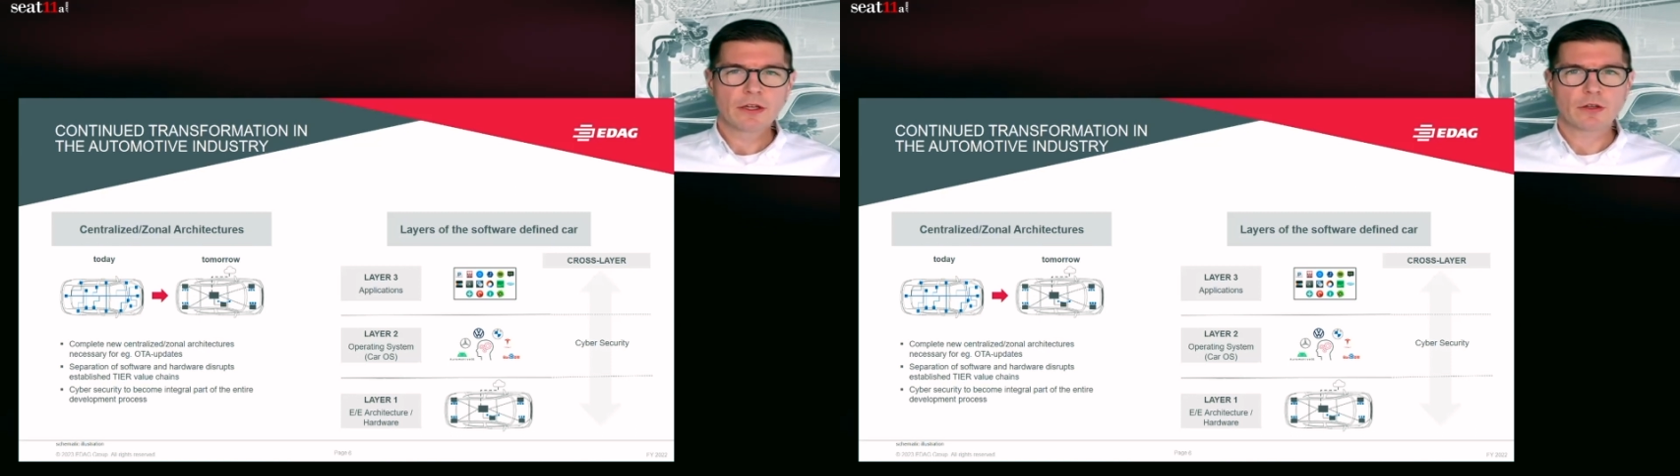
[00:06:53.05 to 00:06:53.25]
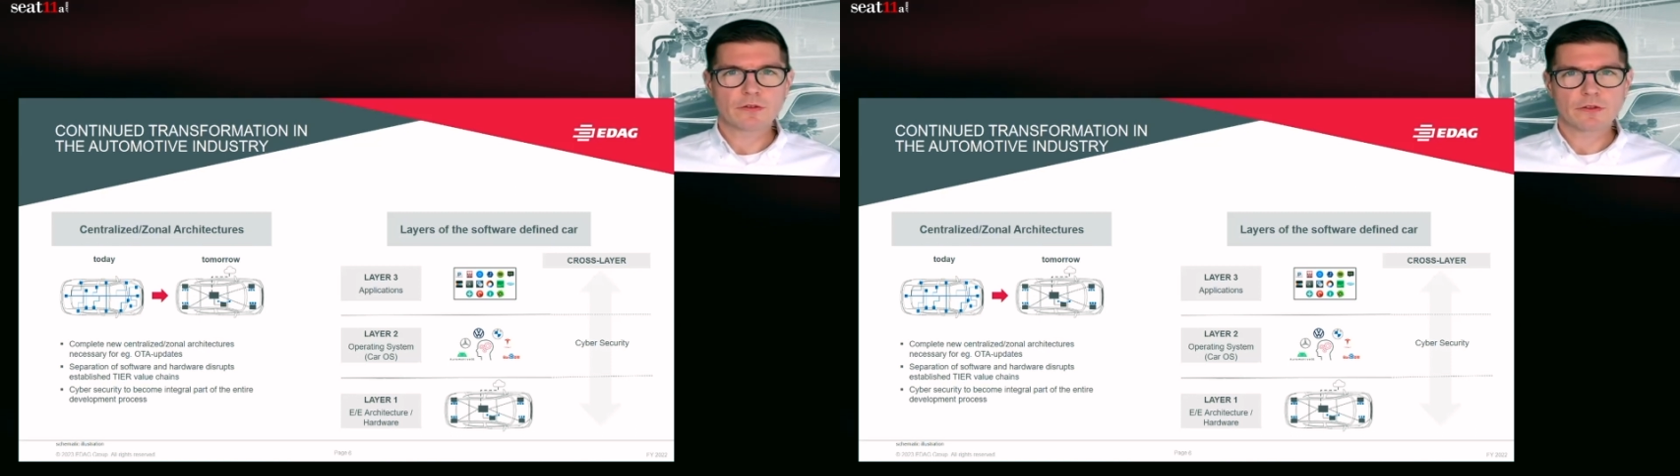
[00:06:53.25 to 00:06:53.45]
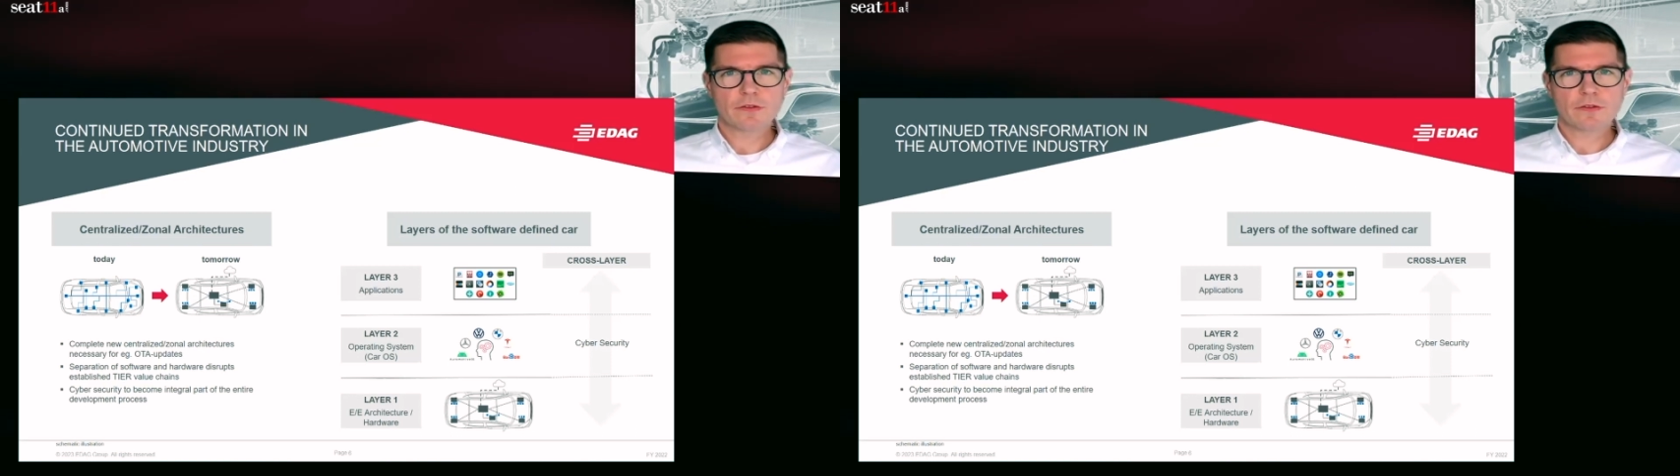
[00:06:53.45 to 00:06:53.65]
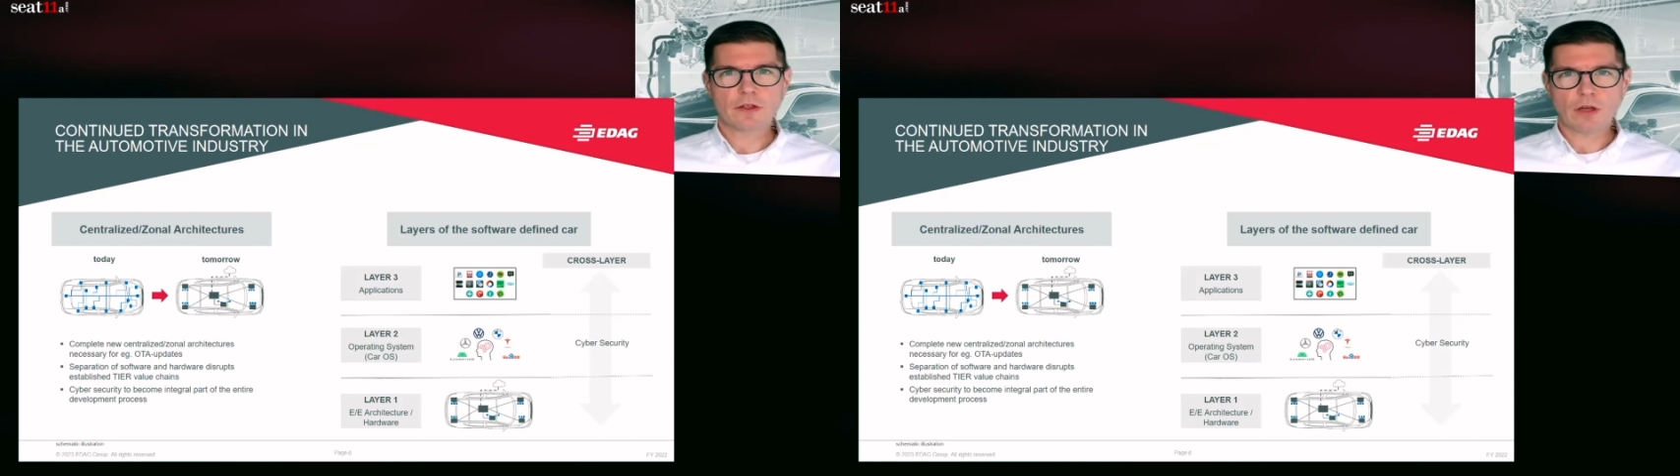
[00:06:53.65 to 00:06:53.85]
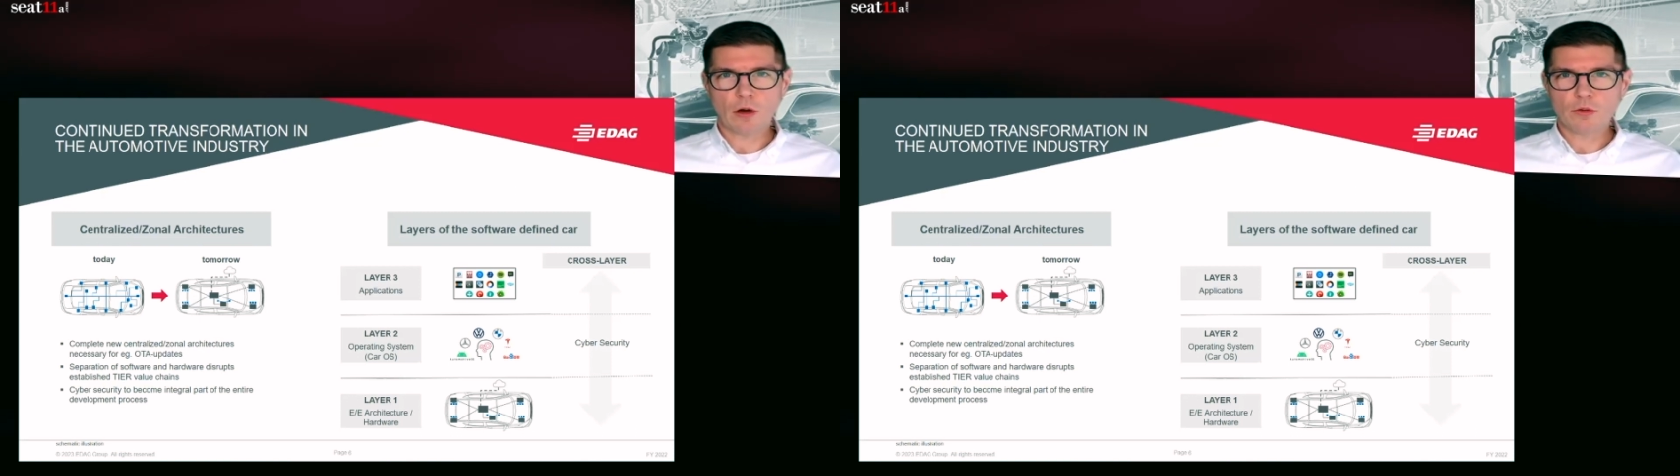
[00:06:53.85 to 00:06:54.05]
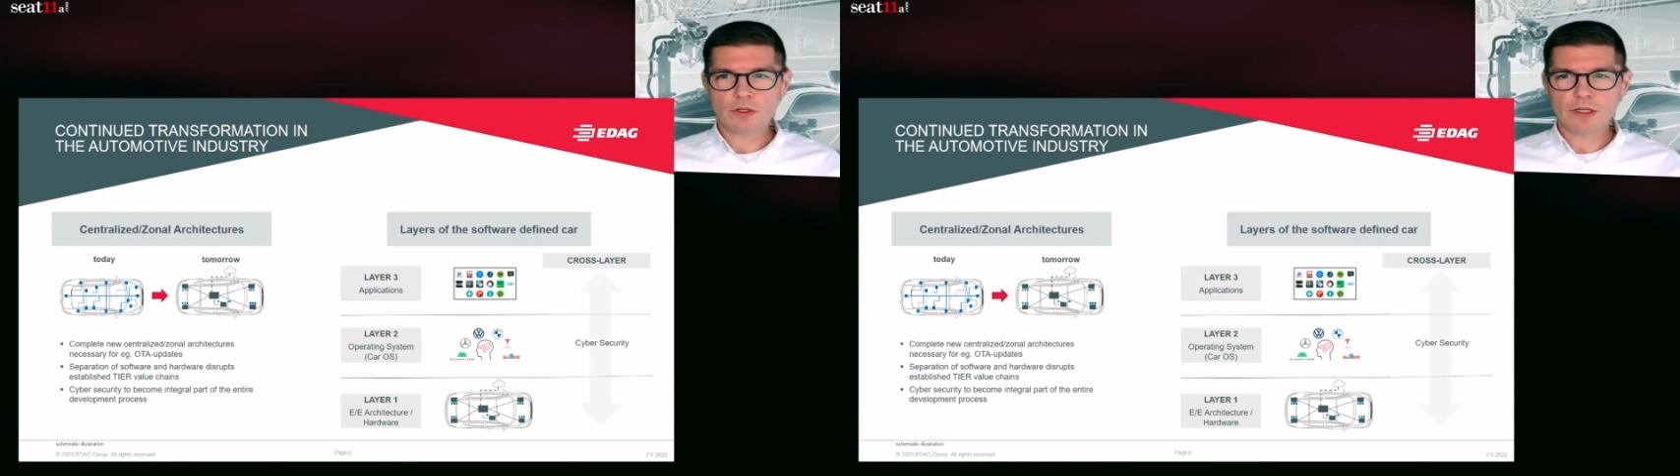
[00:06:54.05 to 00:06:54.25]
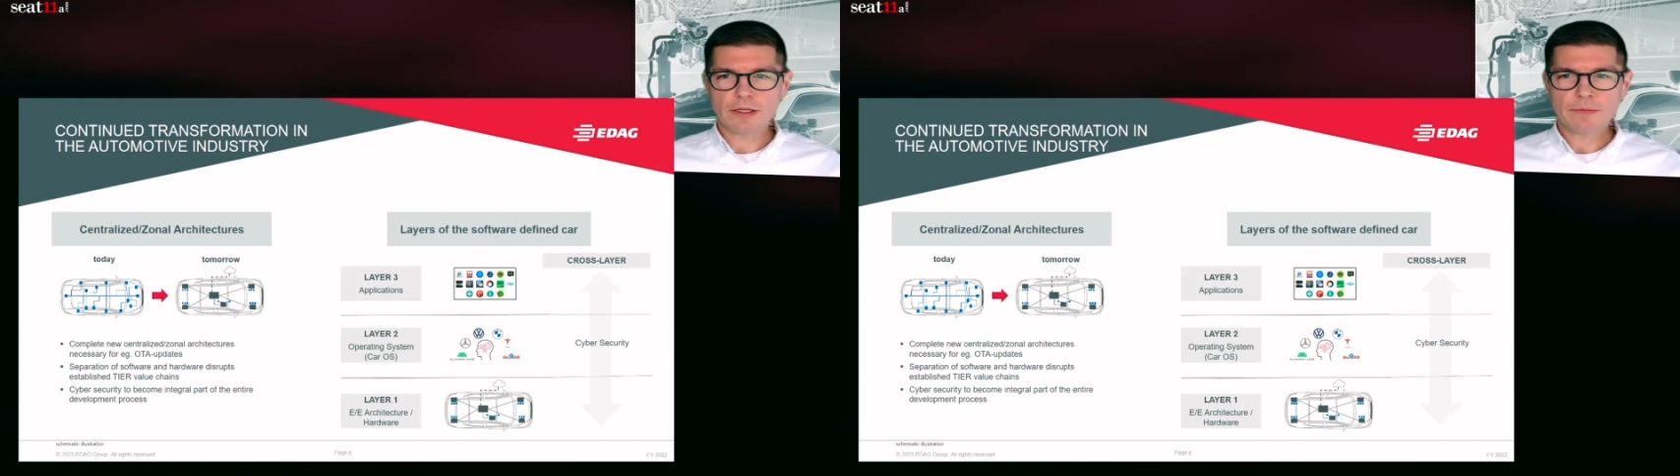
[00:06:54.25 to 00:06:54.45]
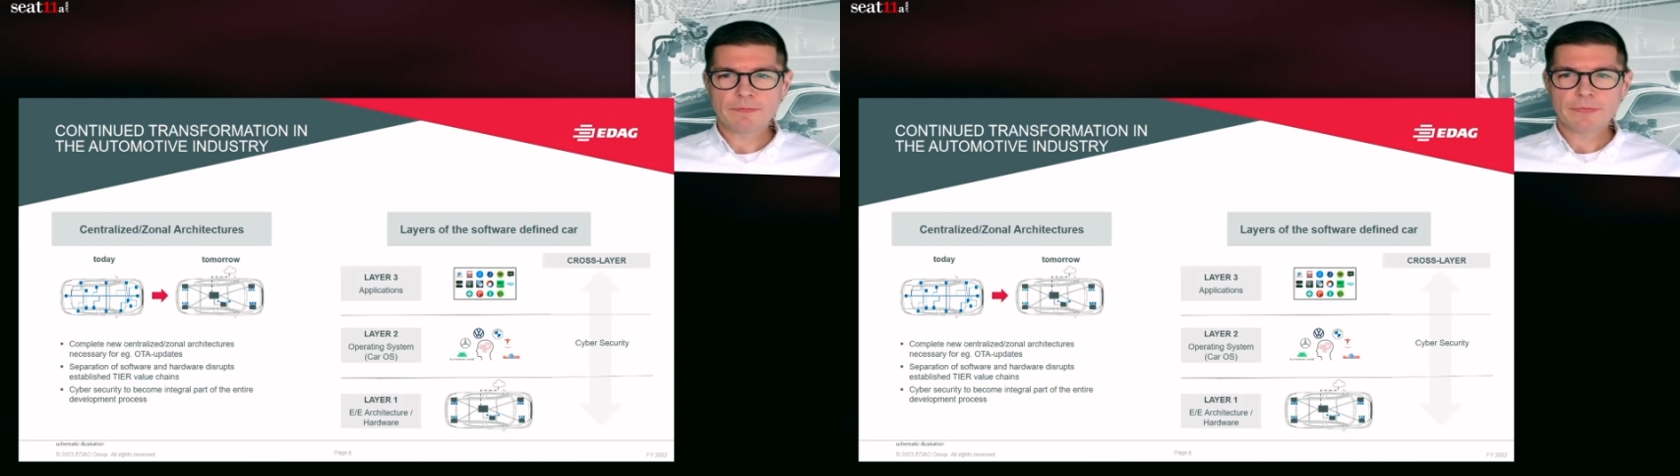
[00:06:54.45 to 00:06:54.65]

consists not only